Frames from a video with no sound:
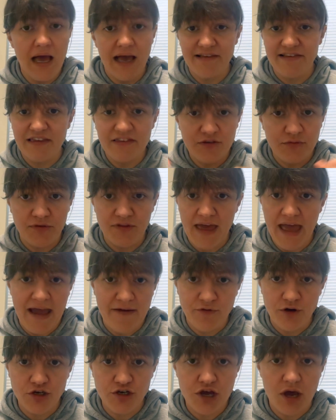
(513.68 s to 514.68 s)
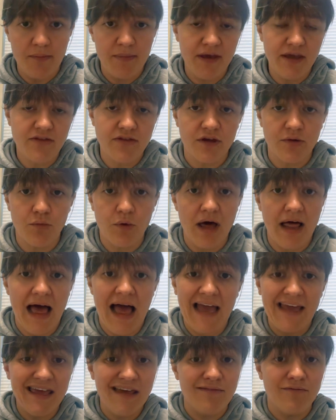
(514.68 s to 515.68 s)
I say this with every topic that while
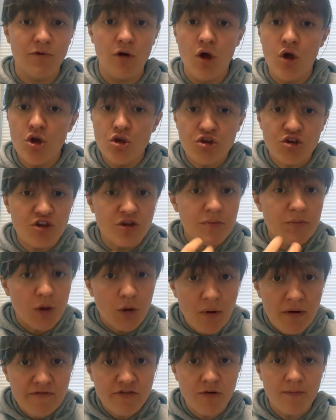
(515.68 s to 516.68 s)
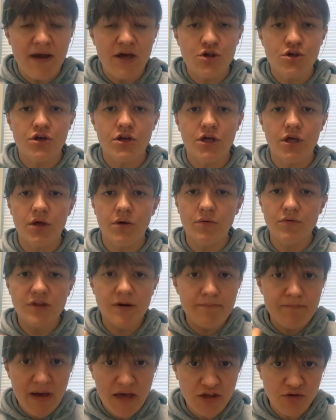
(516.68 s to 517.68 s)
I can spew information at you,
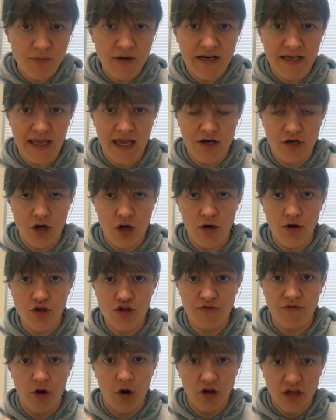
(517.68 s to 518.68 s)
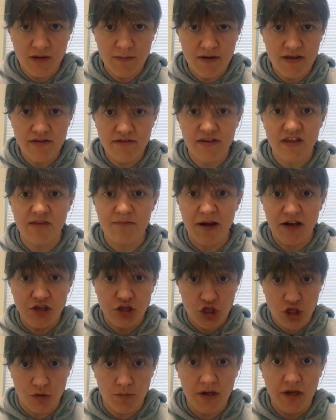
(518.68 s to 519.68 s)
the best way to get knowledge of arguments is by
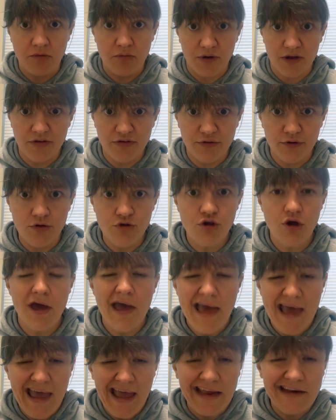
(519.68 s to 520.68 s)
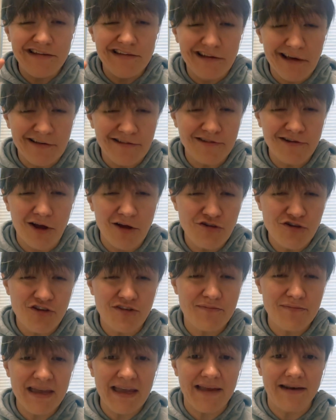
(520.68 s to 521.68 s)
doing research. It does not
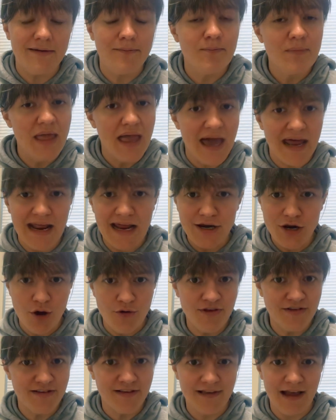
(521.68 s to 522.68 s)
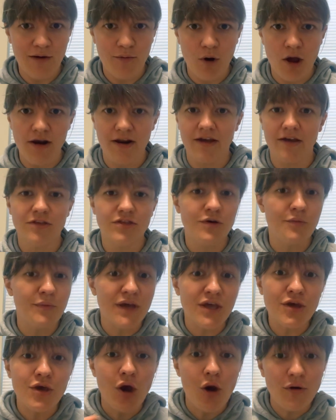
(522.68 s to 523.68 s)
just mean and I know this is ironic, that
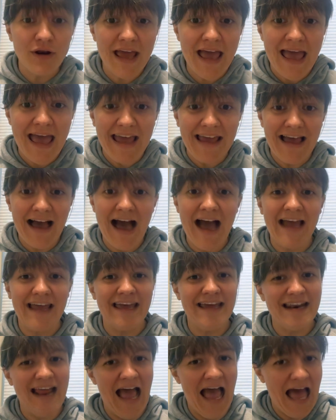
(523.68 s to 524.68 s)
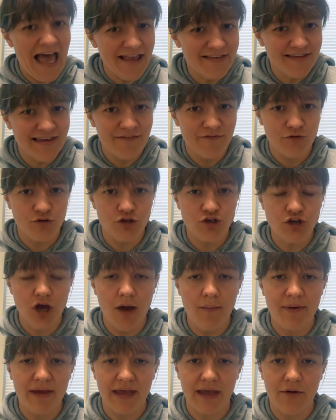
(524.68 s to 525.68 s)
we go to AI and ask it for the
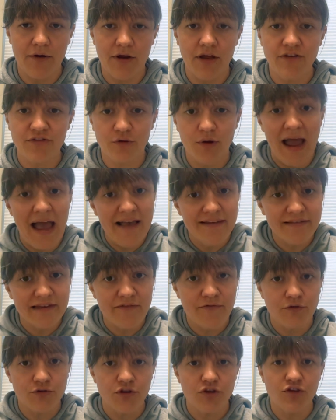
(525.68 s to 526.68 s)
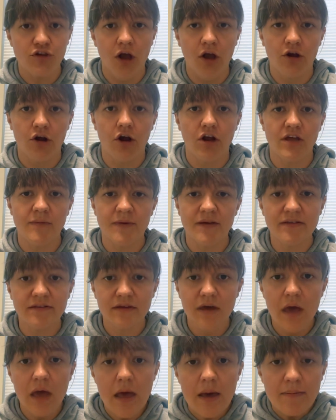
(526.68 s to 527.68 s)
topic areas or ask it for the stock arguments,
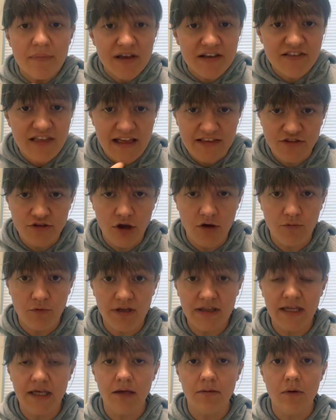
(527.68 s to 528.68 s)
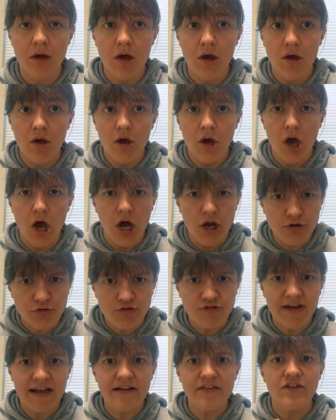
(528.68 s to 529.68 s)
because that's not really
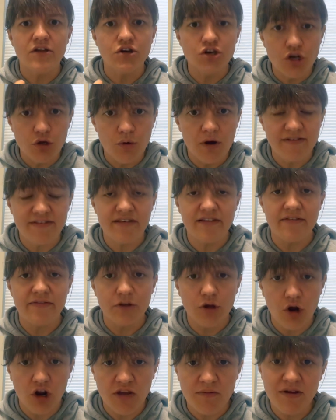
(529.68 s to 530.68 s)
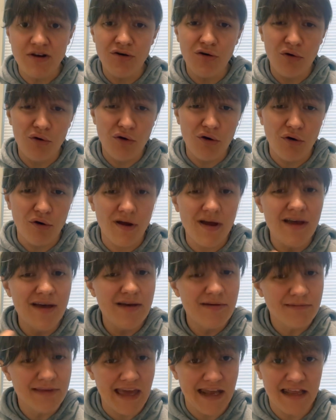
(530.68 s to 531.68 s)
understanding the nuances of the argument, or
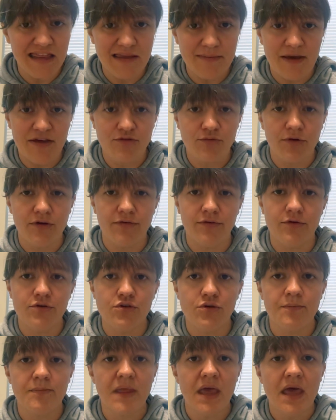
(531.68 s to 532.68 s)
getting the best research.